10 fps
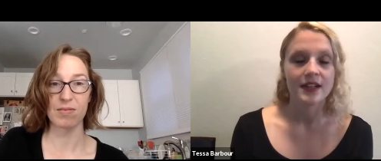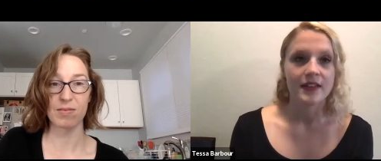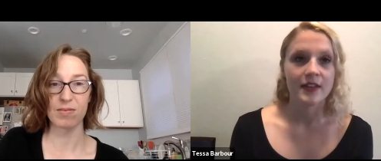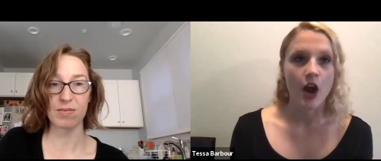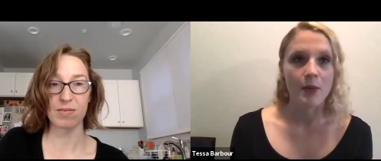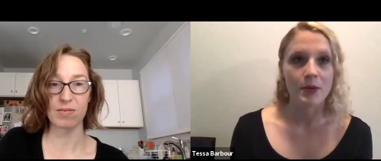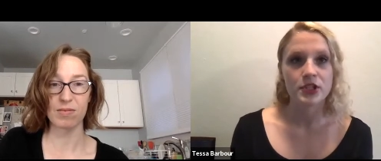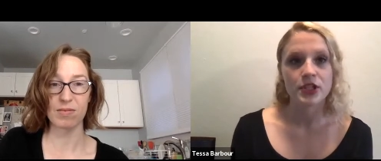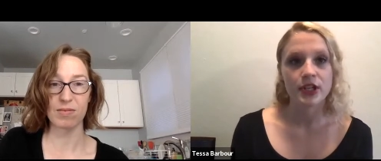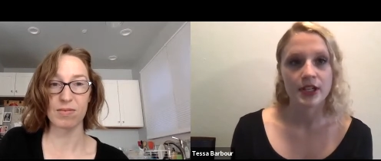Speaker 1: the
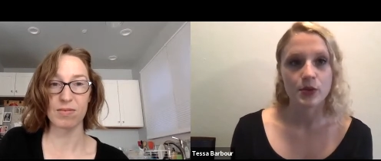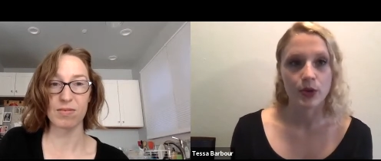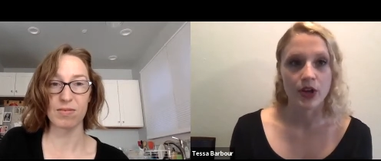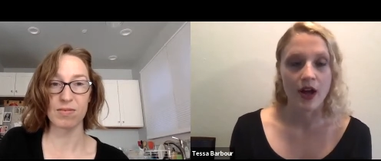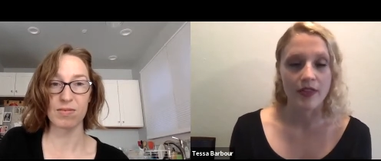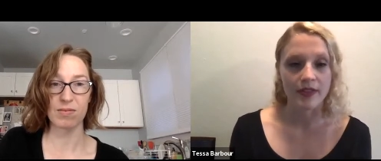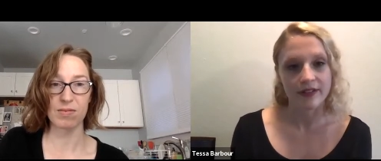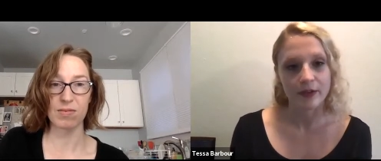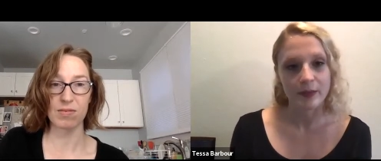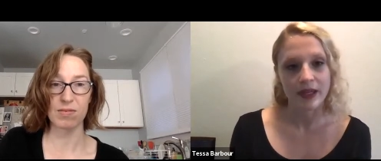opportunities were not
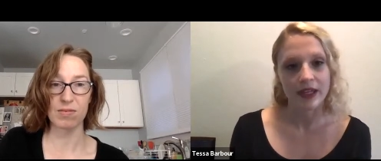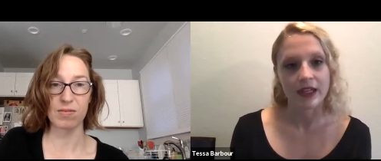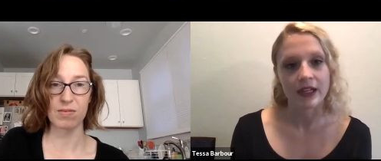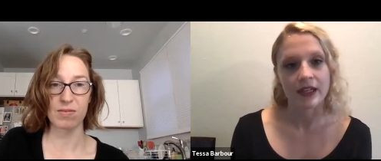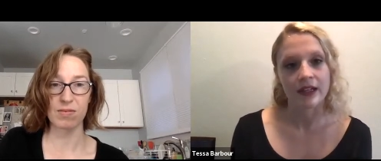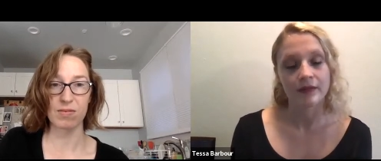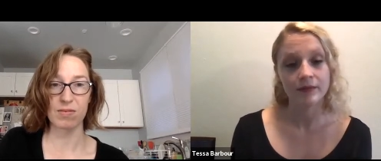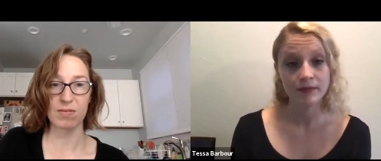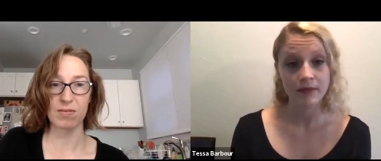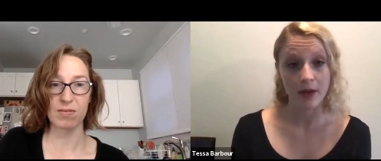there for me in
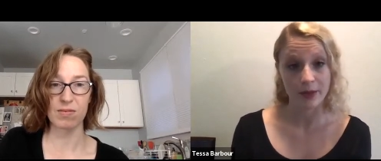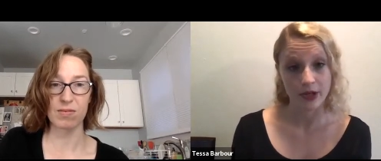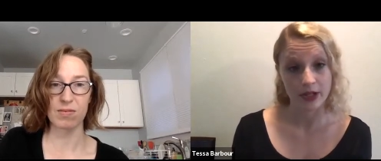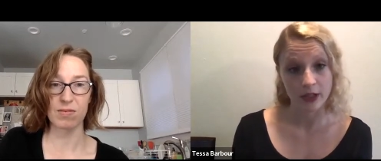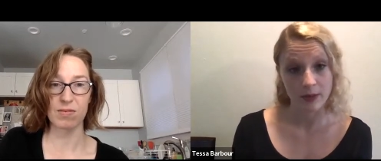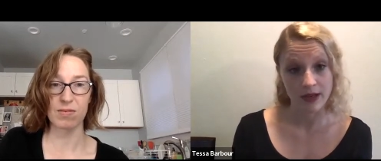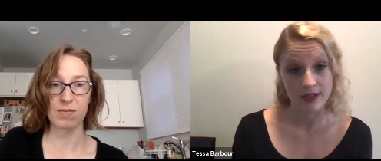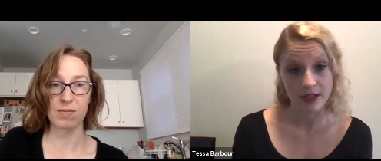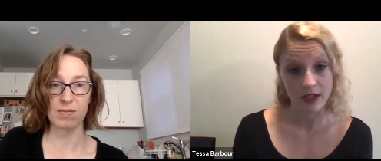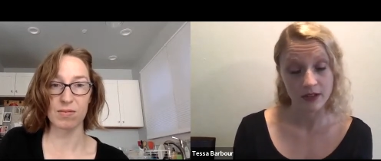Albuquerque, New
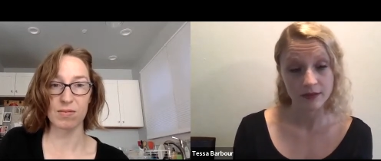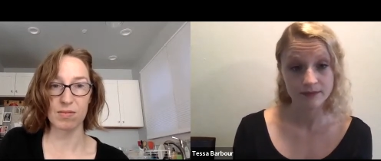Mexico,